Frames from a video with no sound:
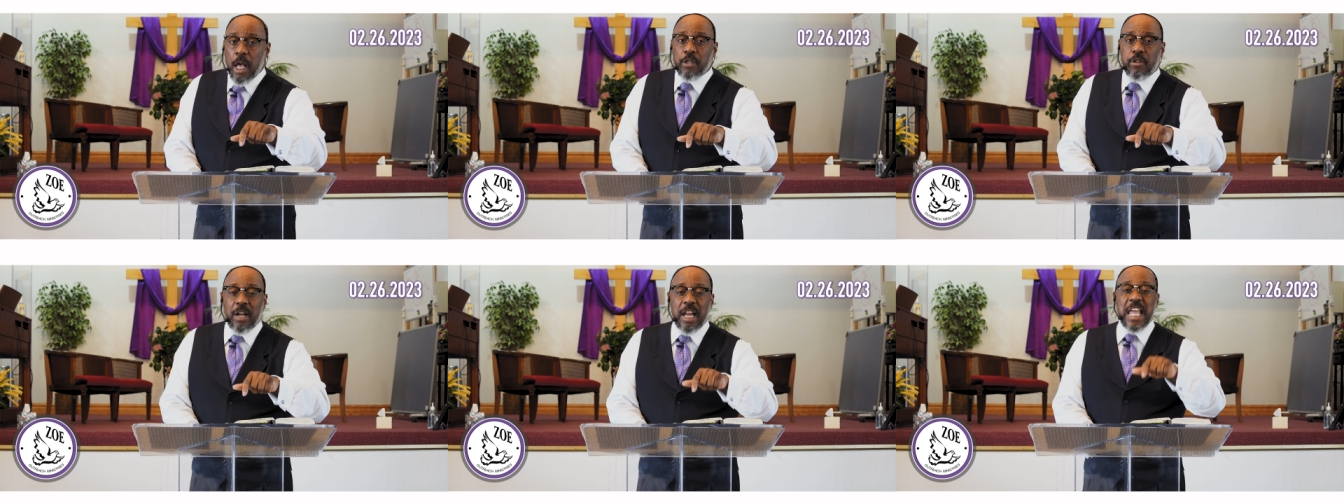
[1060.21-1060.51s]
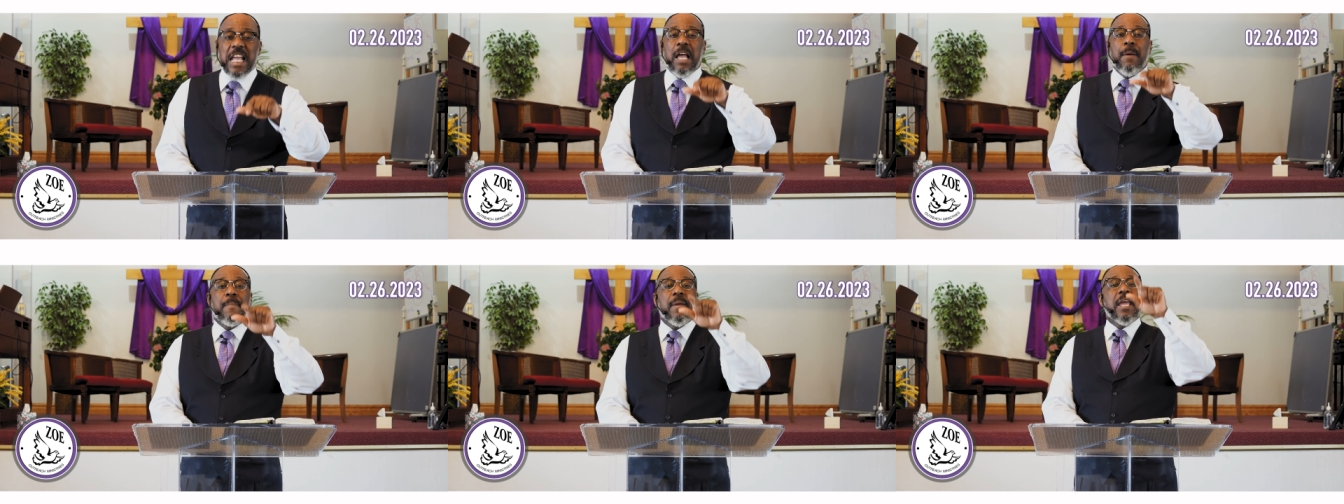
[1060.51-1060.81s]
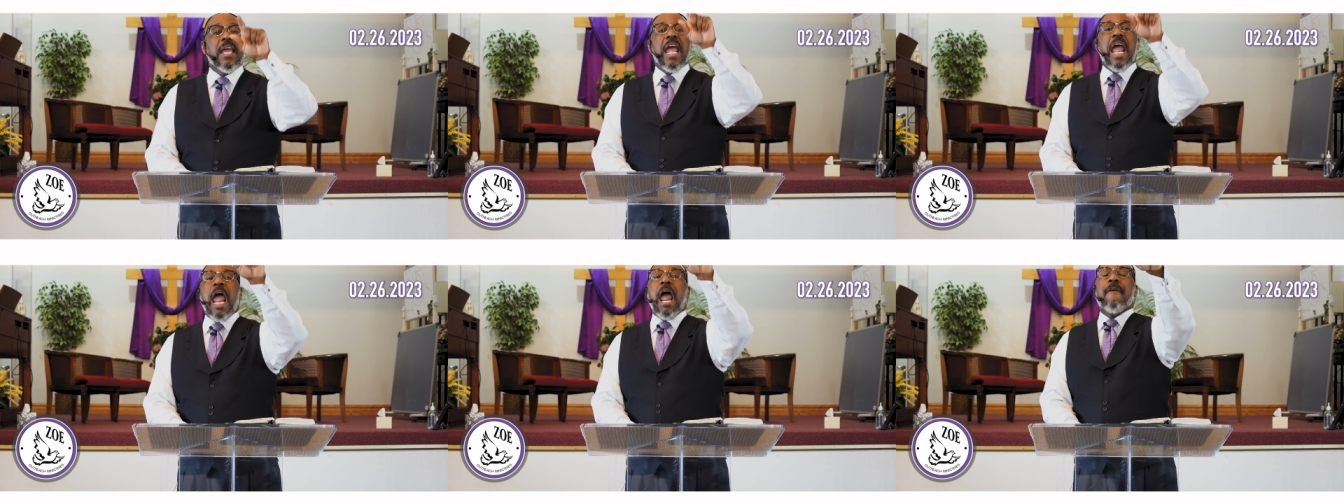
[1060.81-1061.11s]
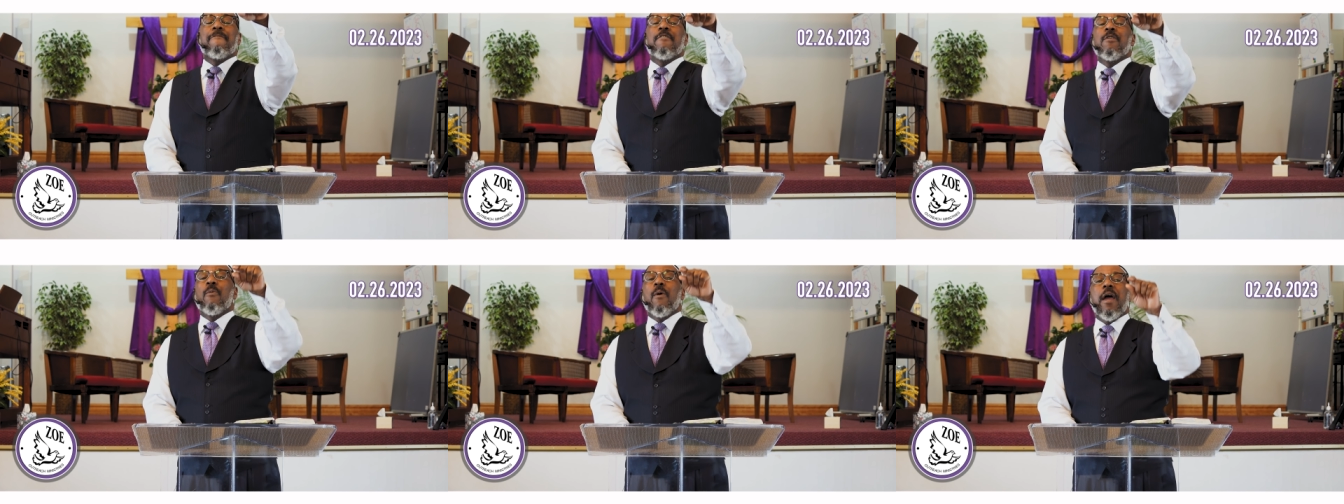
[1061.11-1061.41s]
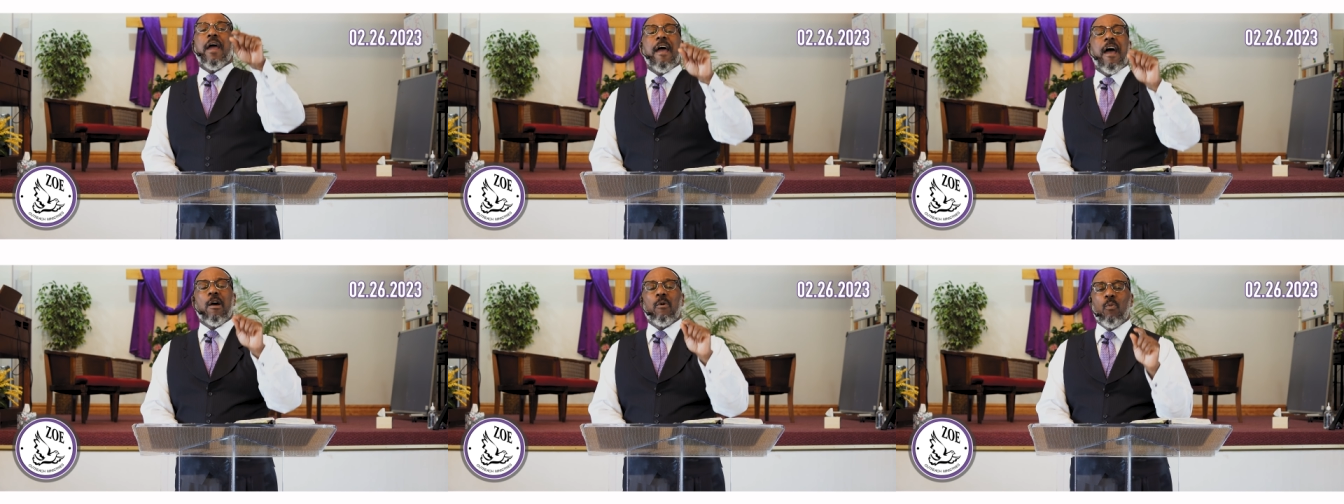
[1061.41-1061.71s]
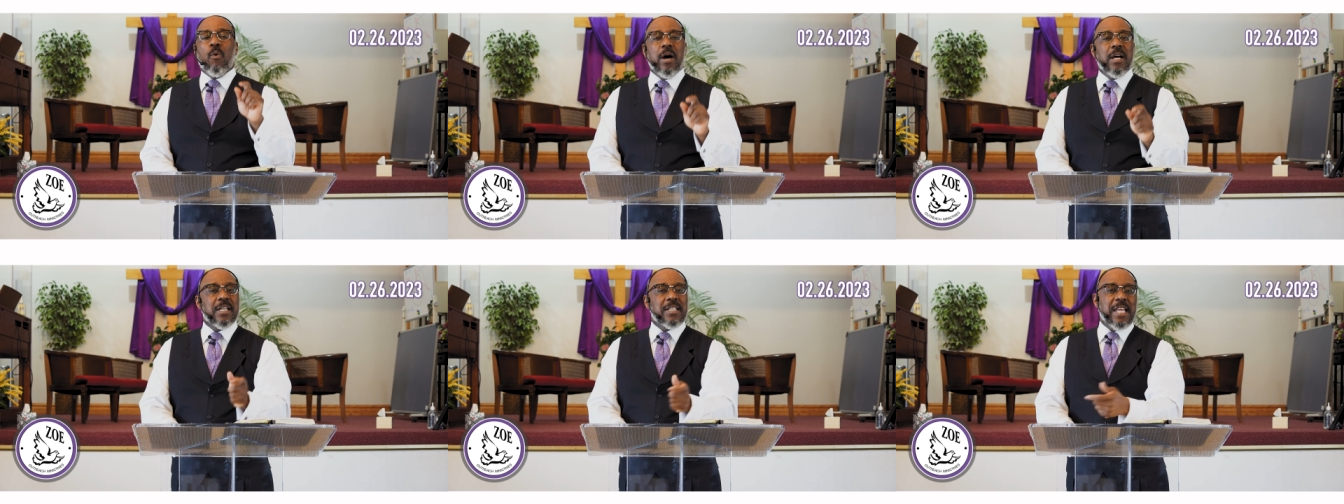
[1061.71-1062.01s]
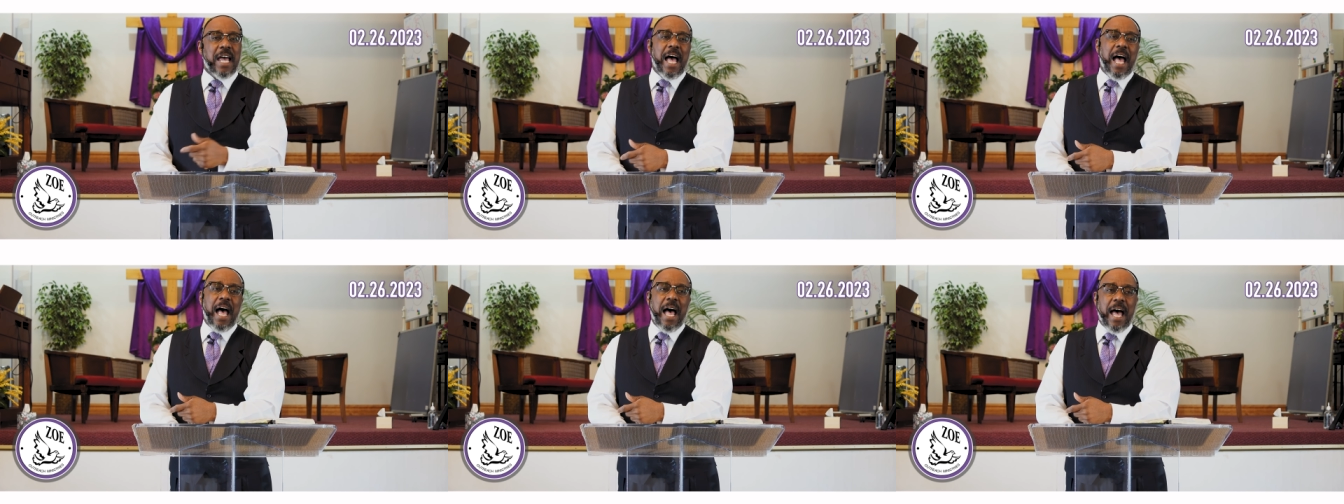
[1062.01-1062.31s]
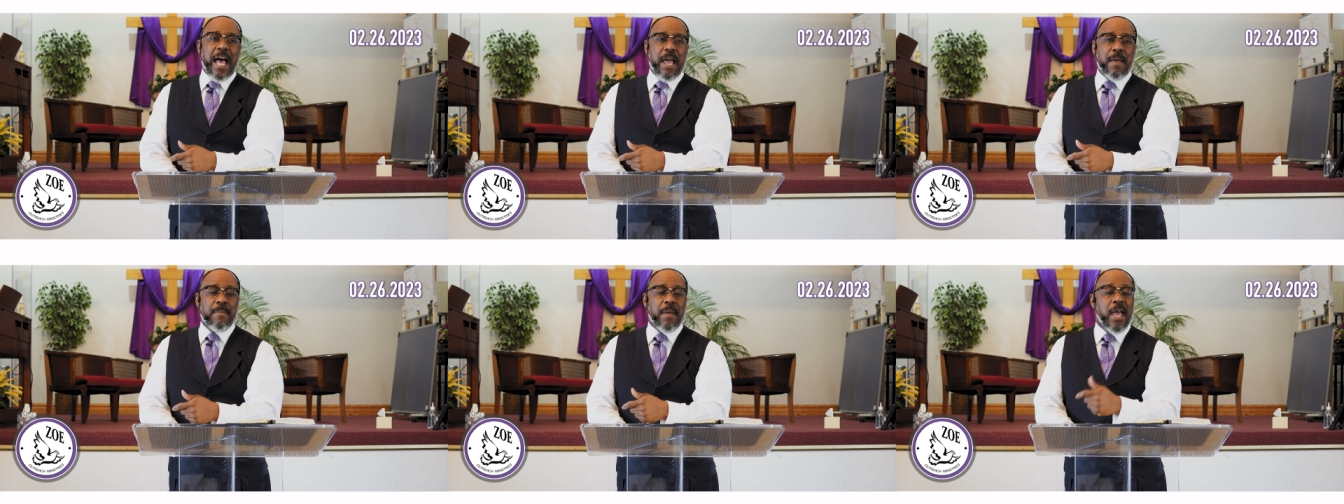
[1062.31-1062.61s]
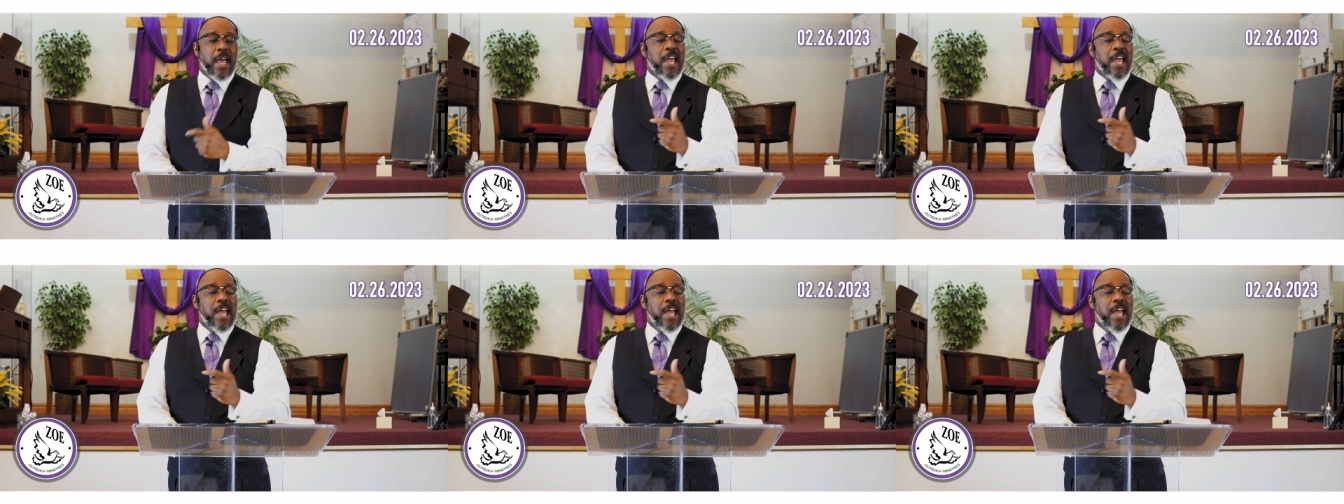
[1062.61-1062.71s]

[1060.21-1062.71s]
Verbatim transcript: so that he can be everywhere at one time,